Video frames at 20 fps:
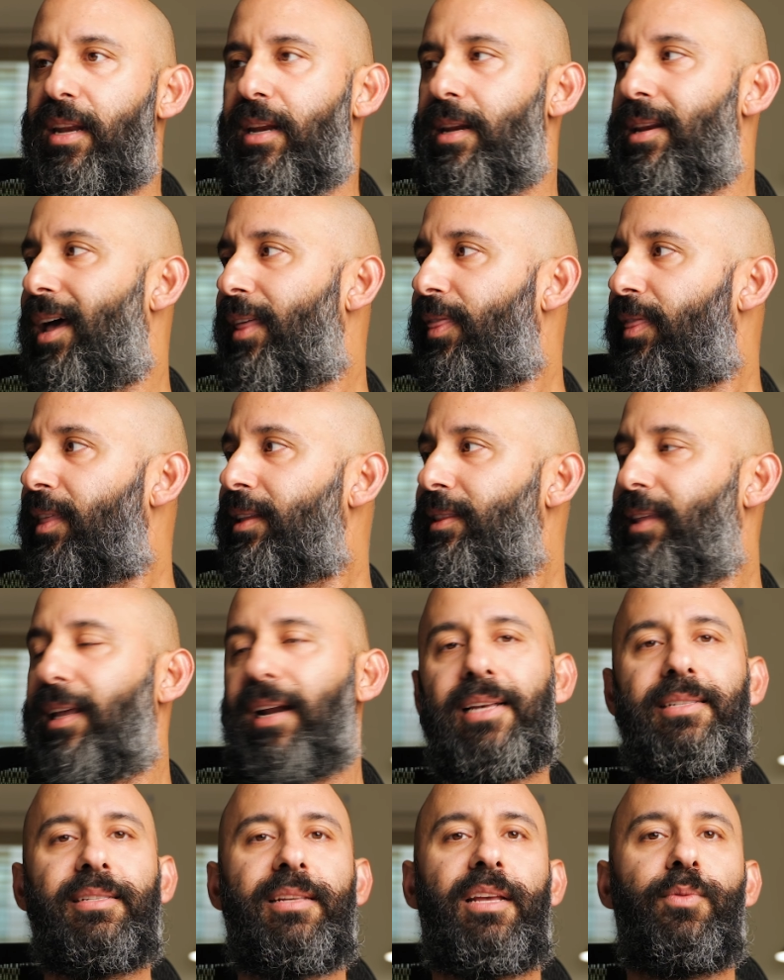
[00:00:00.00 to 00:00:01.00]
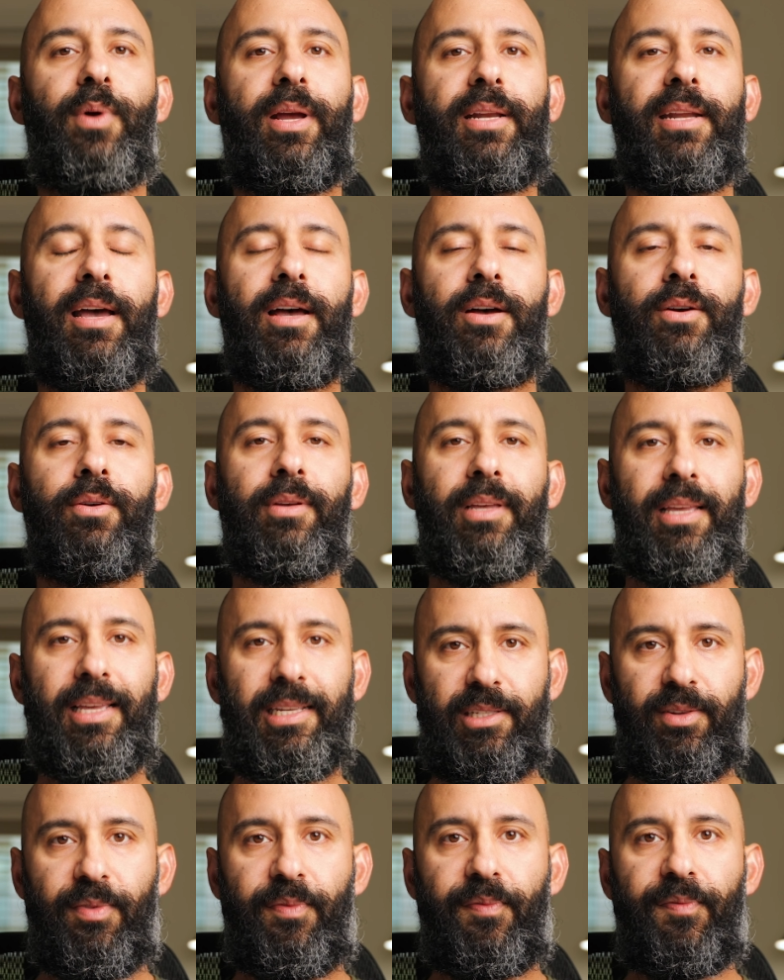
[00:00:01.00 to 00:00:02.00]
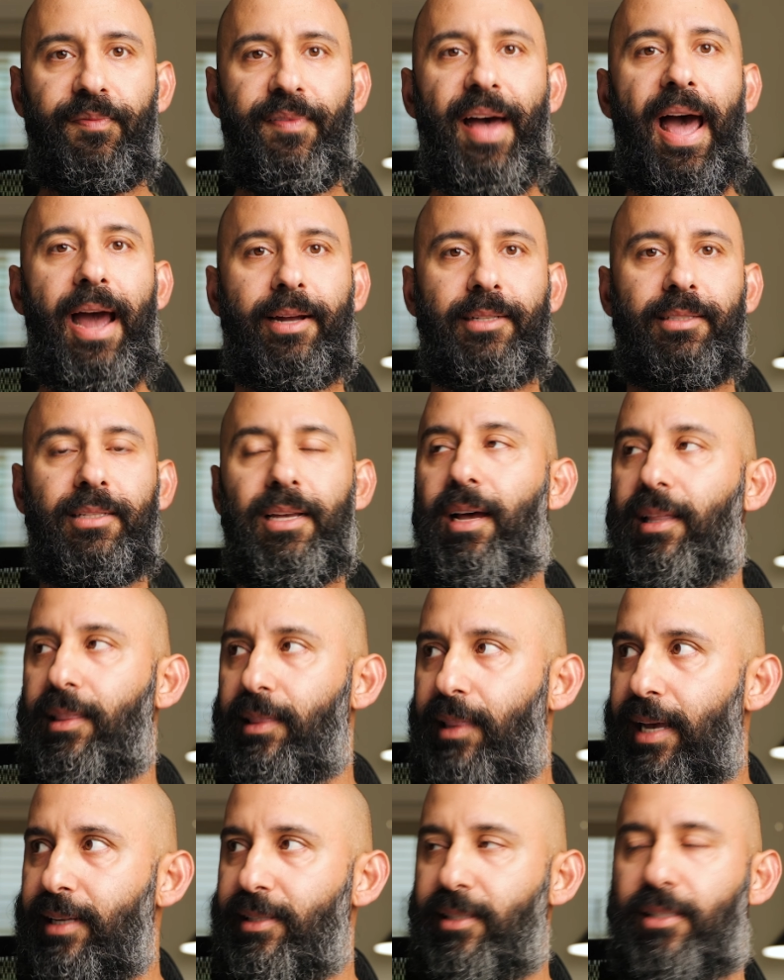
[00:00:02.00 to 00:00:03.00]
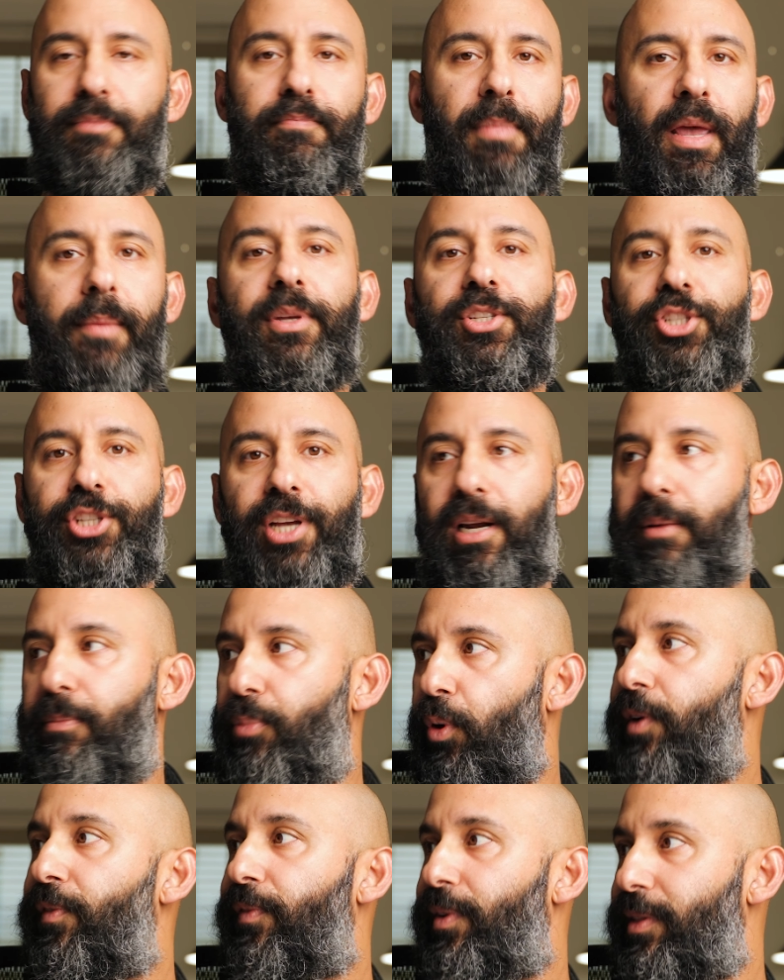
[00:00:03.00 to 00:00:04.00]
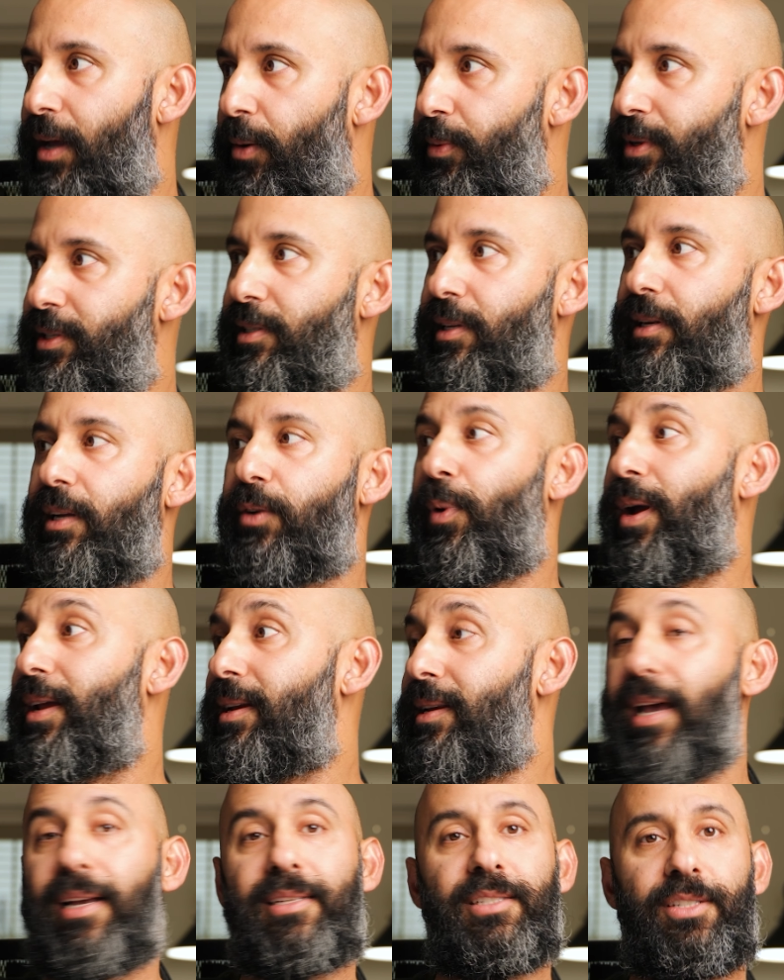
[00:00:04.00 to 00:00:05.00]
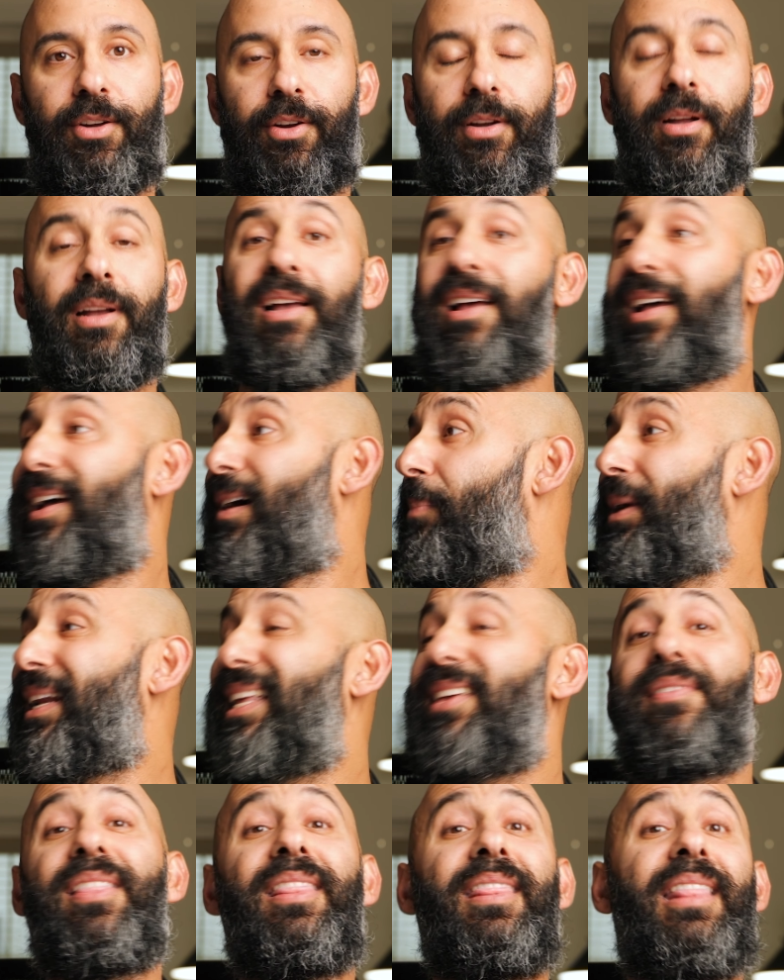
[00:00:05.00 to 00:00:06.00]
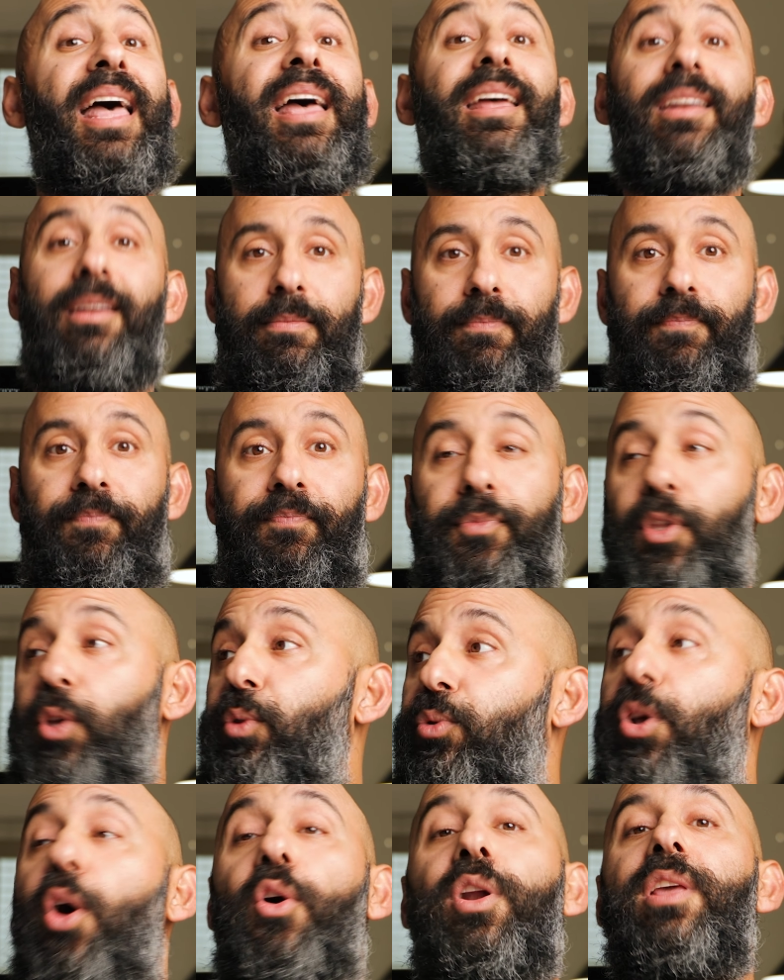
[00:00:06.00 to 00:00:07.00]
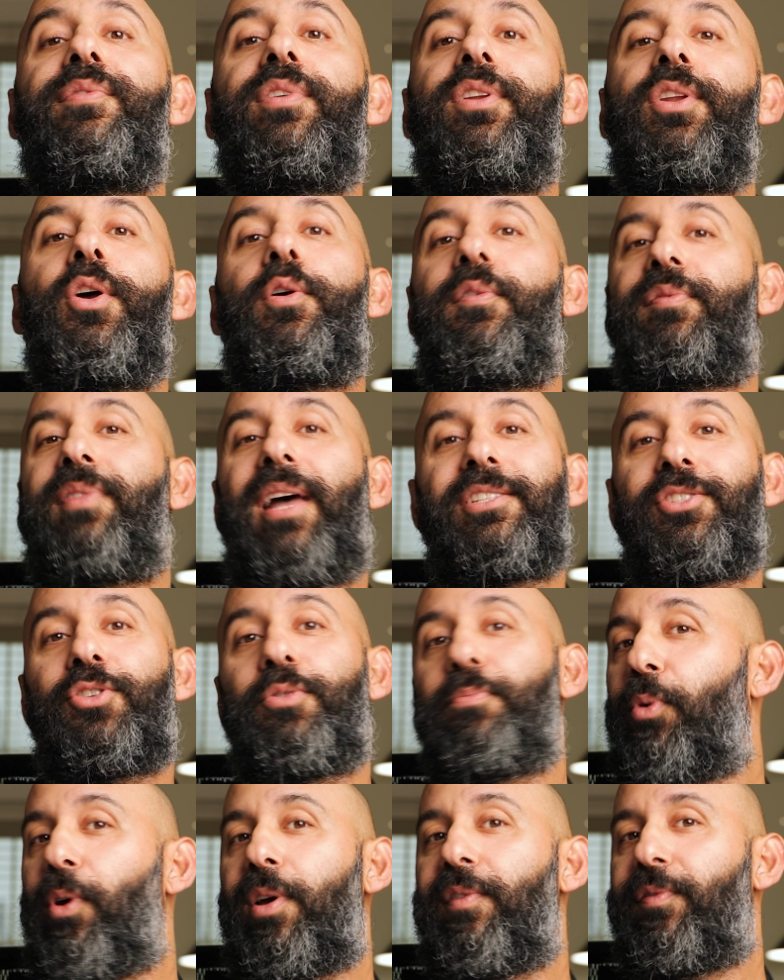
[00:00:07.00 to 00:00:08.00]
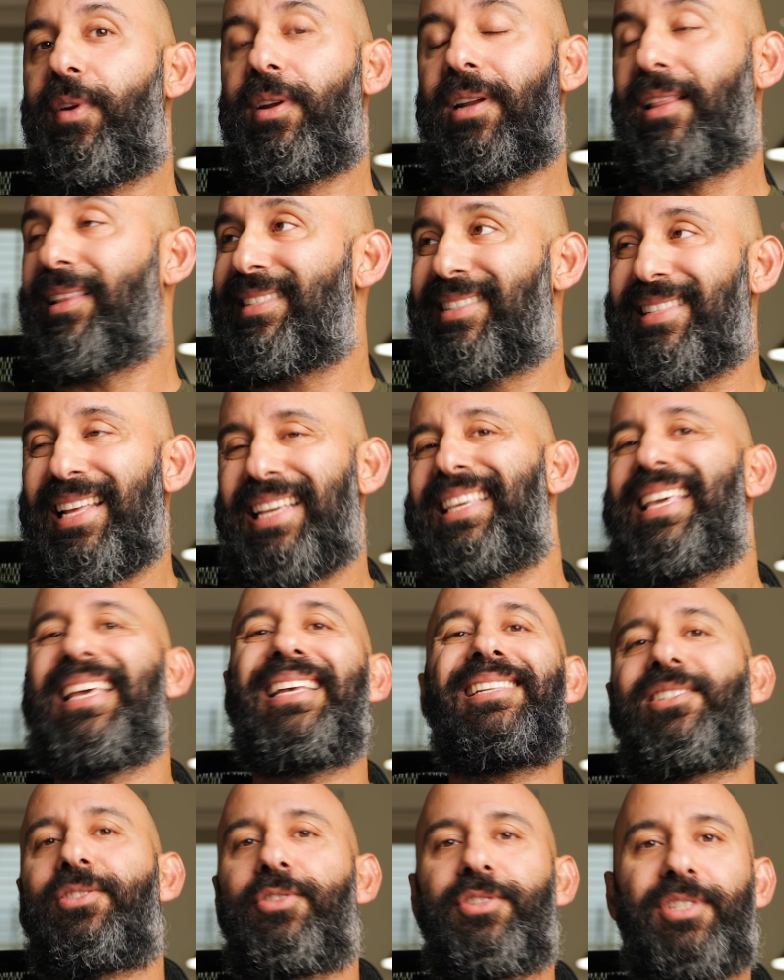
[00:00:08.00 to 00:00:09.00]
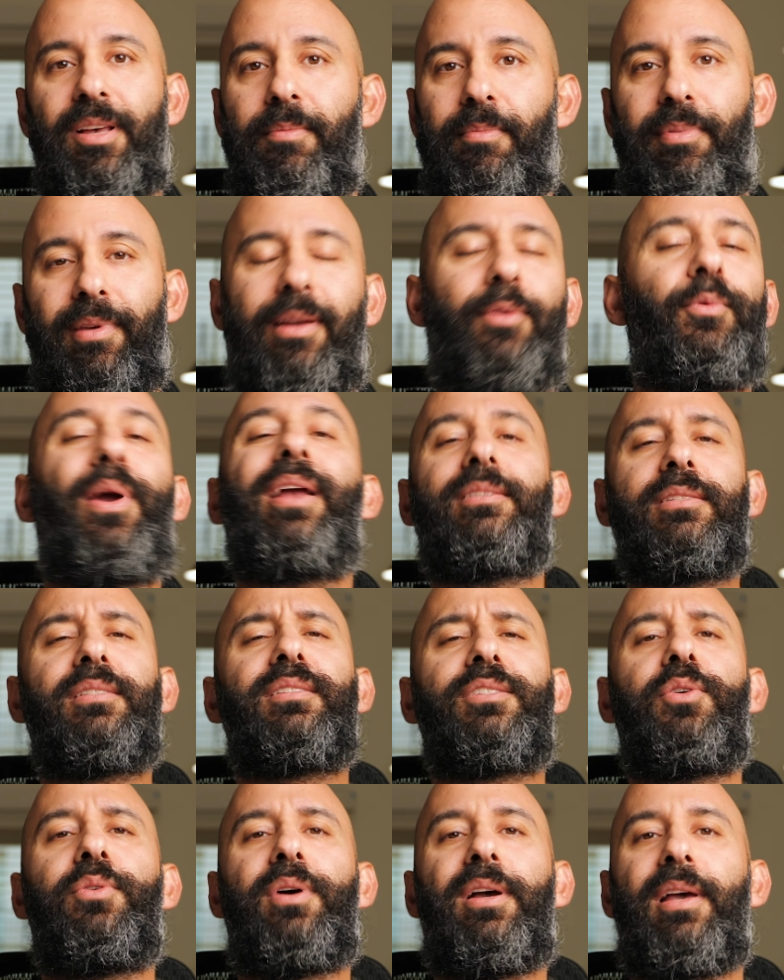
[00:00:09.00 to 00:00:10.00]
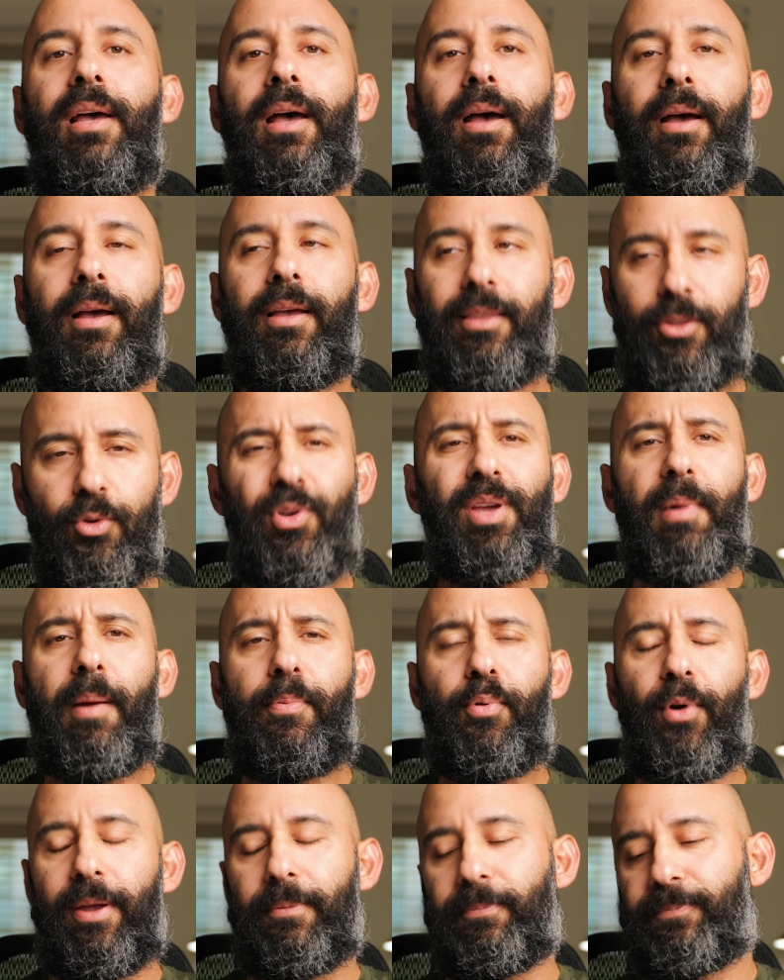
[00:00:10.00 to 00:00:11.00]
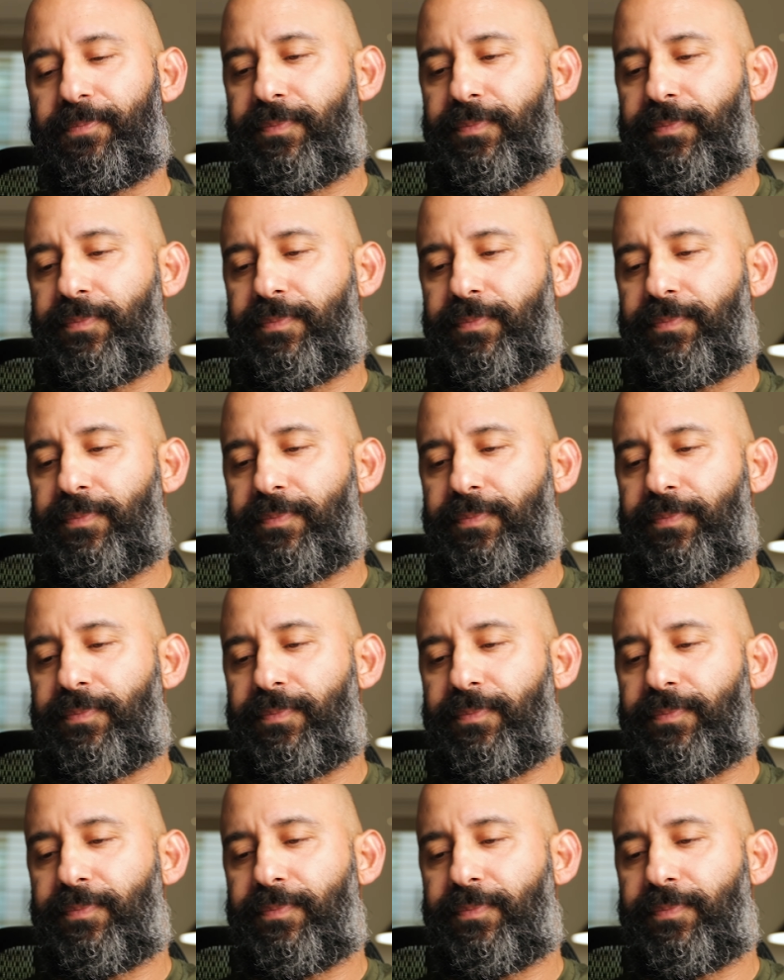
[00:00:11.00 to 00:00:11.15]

Nothing that I said right now is fact, unless maybe she had a boyfriend that was sitting right next to her. But even then, you don't even know if that's her boyfriend unless they kissed or something, right? So you get my point.